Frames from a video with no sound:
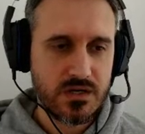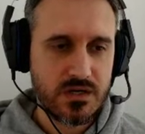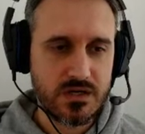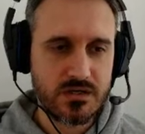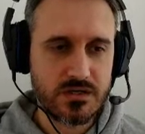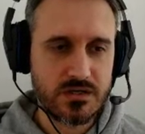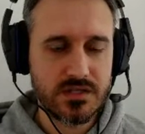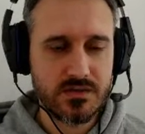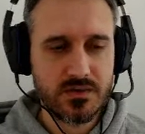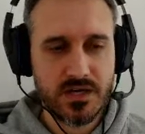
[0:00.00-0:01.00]

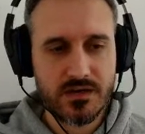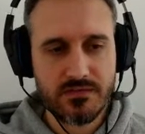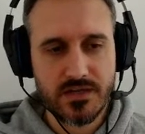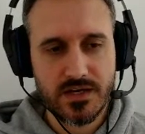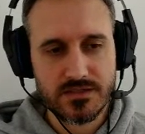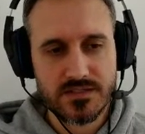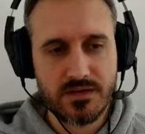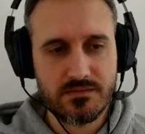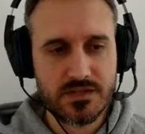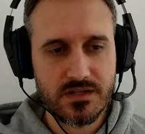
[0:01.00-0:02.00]
And then we have like
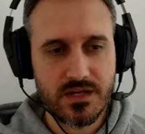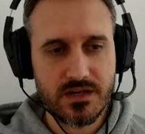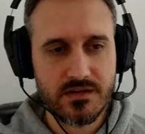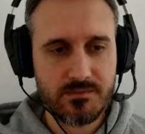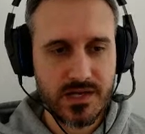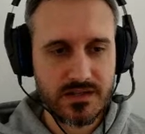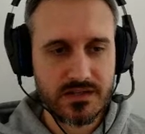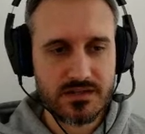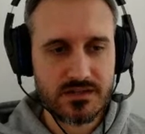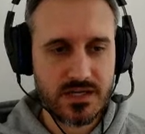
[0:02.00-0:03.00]
something like a
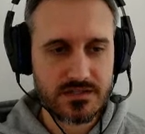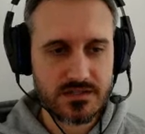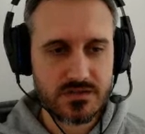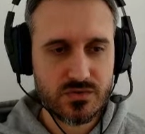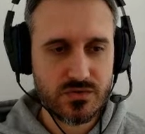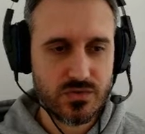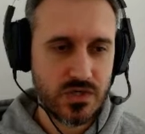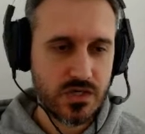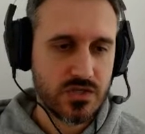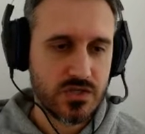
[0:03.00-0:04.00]
pending task to